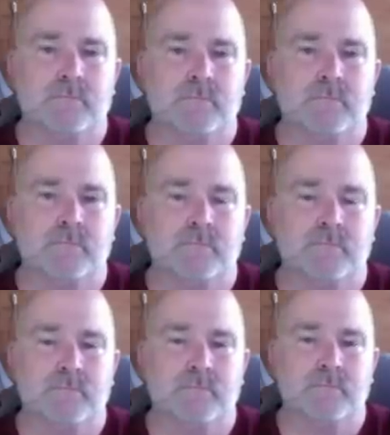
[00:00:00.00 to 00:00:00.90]

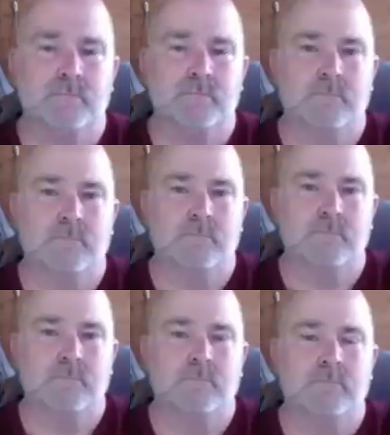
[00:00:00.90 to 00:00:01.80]

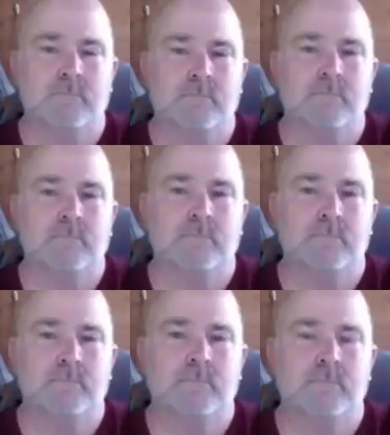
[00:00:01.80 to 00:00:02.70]

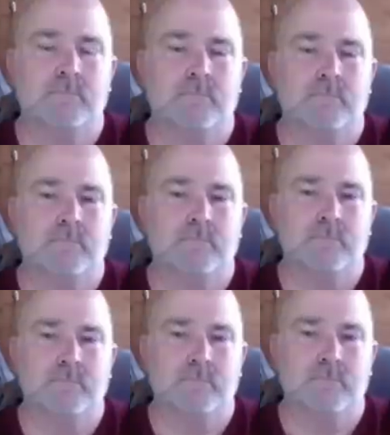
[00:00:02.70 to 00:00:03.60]

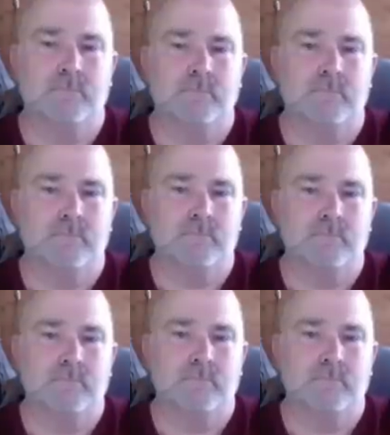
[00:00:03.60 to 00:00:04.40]
The person shown says nothing.